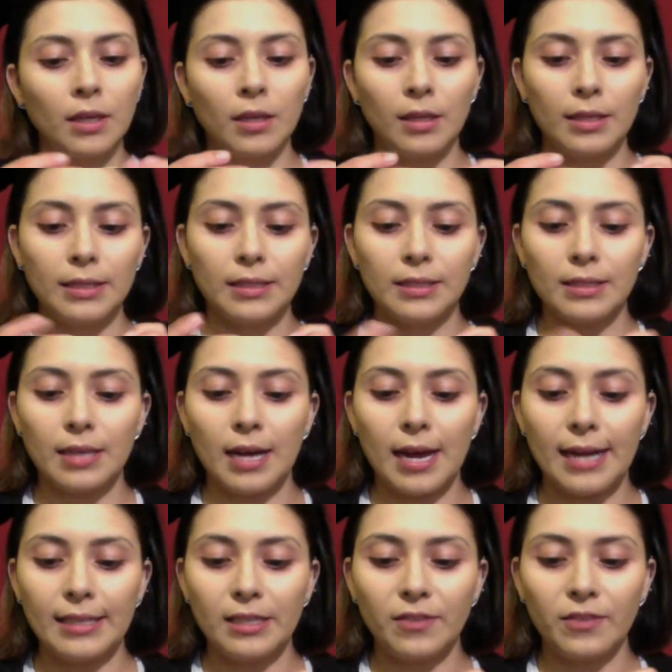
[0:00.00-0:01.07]
This is the high
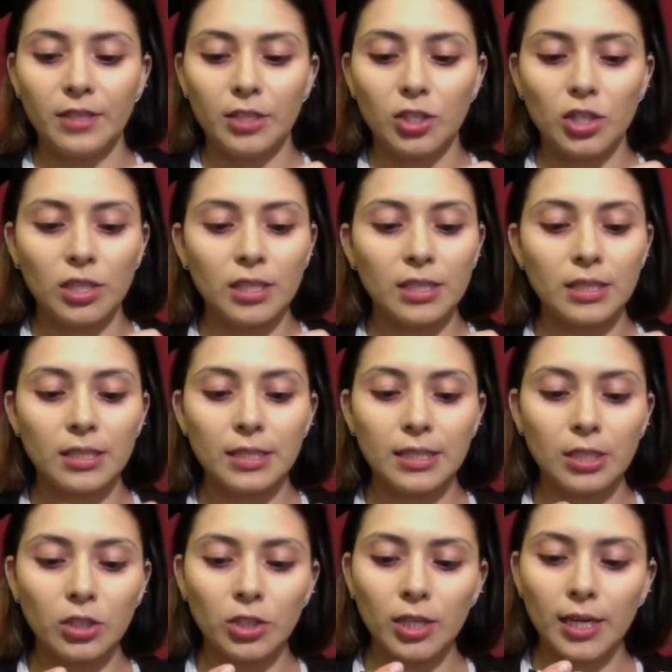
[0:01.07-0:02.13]
definition
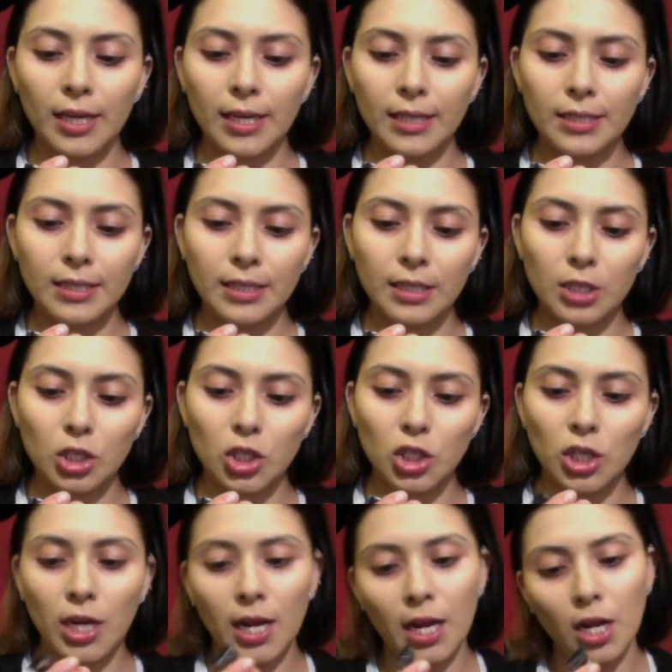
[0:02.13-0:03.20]
concealer, and it's in the
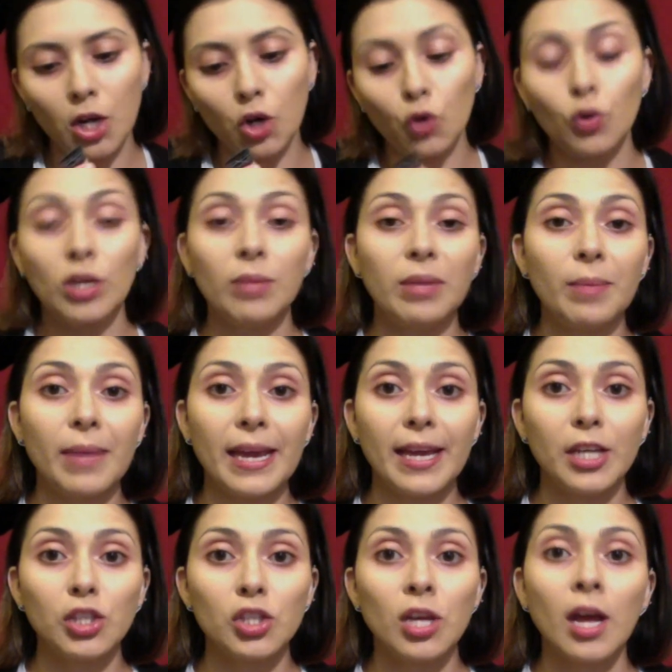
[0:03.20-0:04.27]
shade Creamy
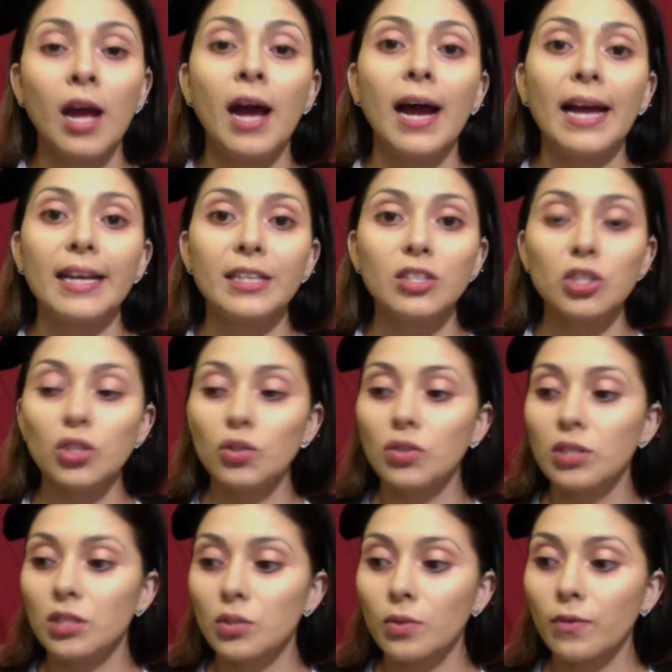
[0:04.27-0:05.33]
Beige. I like to use
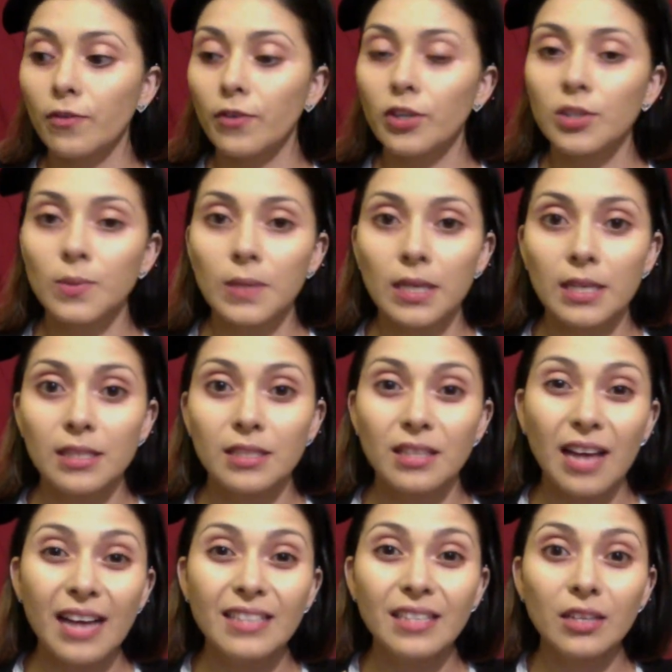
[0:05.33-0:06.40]
this one first because it
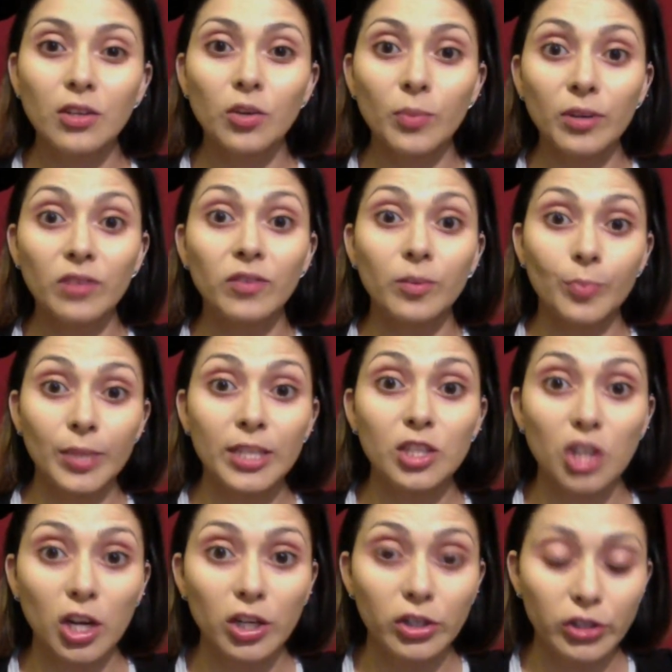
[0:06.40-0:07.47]
has a little bit of a peach
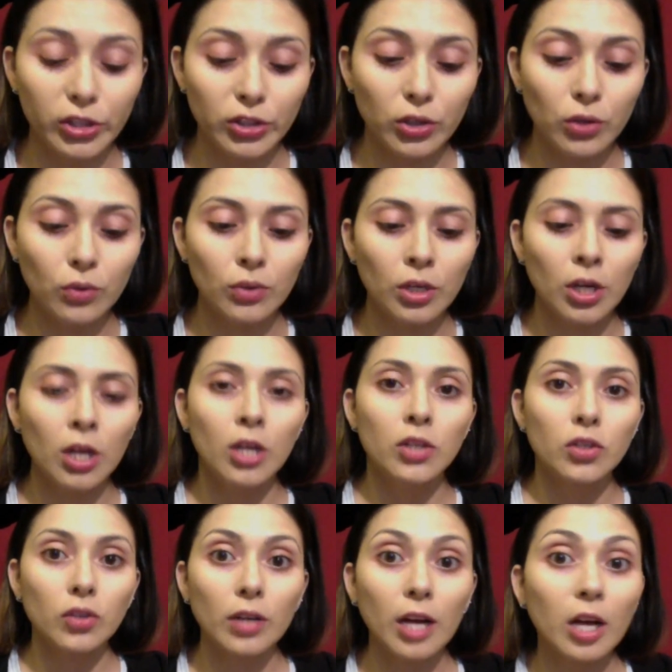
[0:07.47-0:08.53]
undertone,
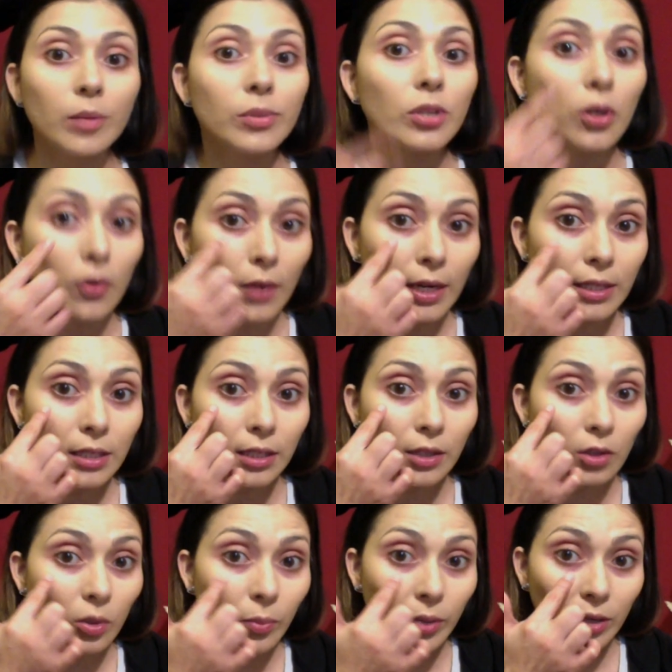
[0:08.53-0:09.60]
so it helps correct a
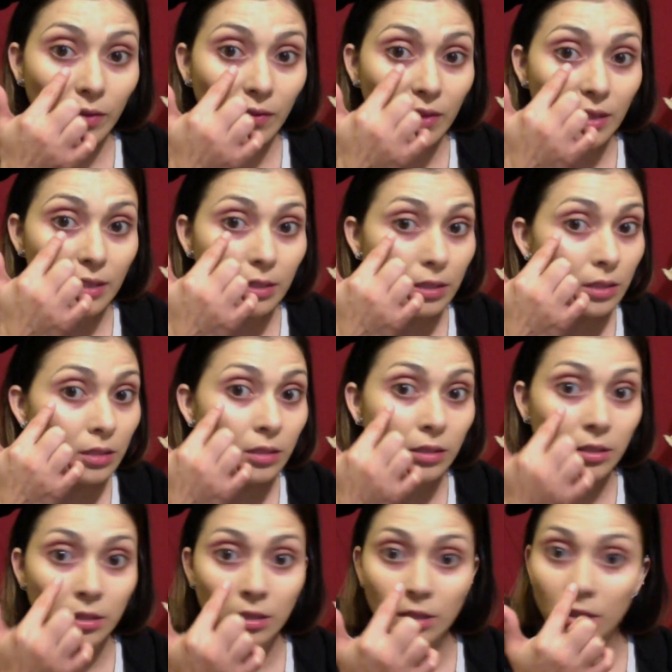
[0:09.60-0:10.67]
little bit of this
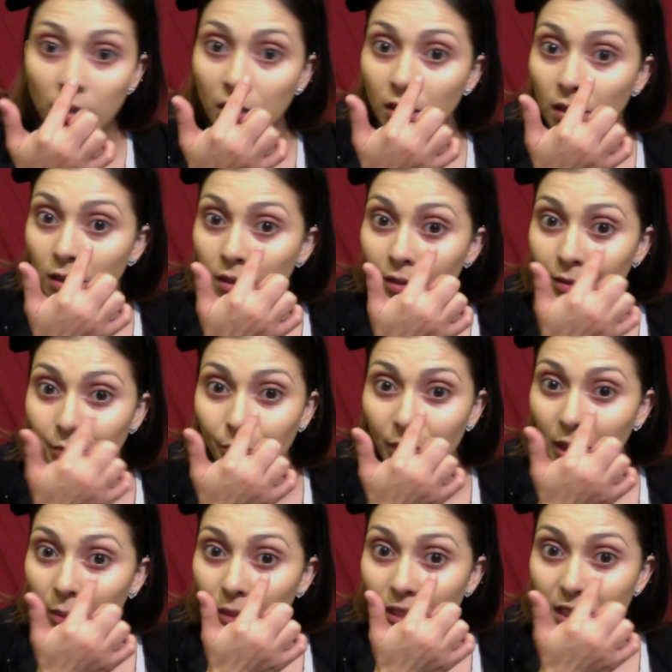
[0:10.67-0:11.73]

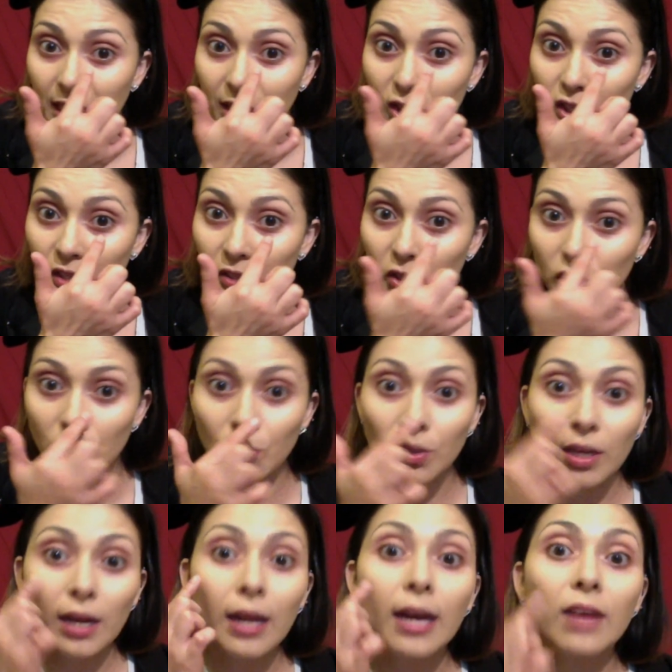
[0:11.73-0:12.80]
pigmentation issue that
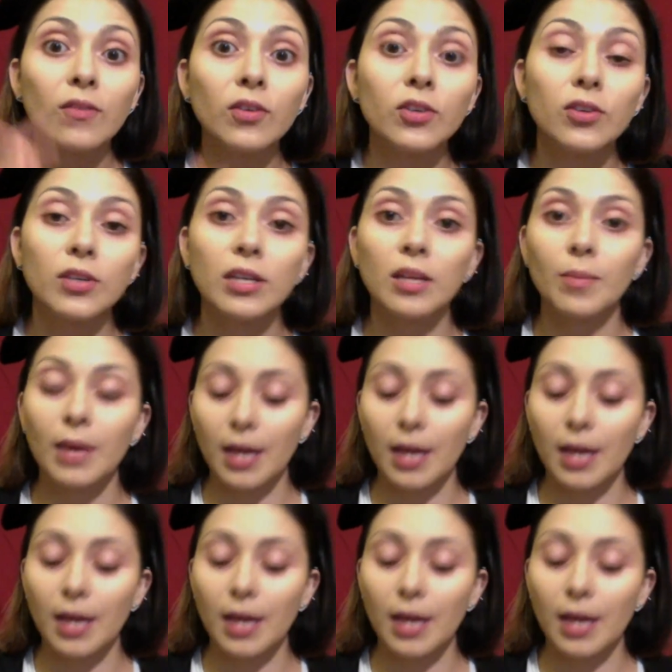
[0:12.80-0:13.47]
I have underneath my